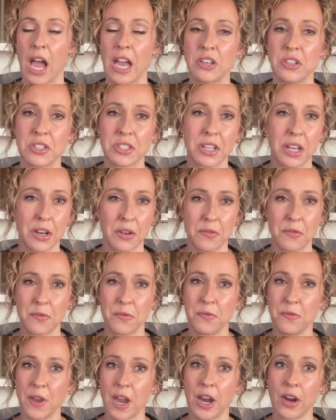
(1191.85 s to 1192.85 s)
I just got a
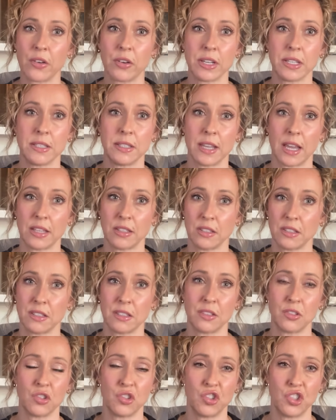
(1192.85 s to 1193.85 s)
very
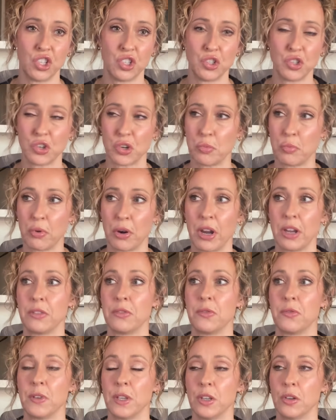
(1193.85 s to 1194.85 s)
dense gingerbread
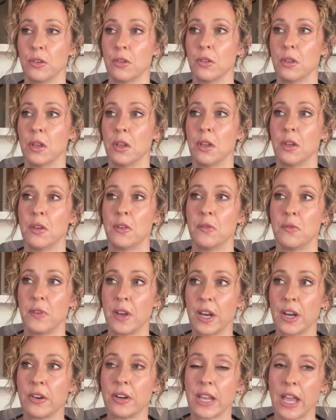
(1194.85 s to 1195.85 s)
feel,
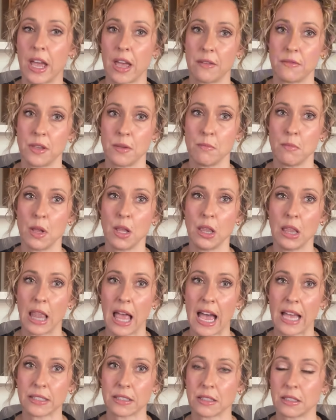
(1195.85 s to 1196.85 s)
very heavy
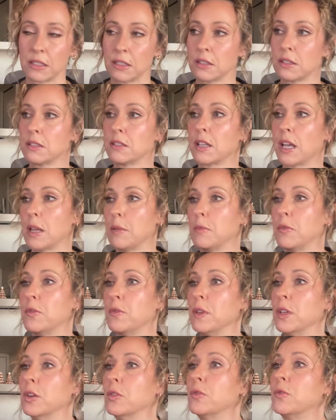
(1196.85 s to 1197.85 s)
molasses type
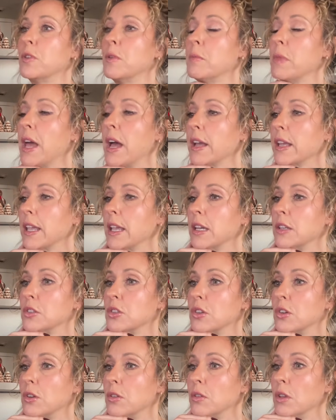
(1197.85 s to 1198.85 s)
feel from that
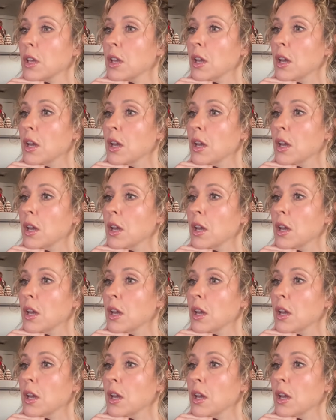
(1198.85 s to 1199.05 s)
candle.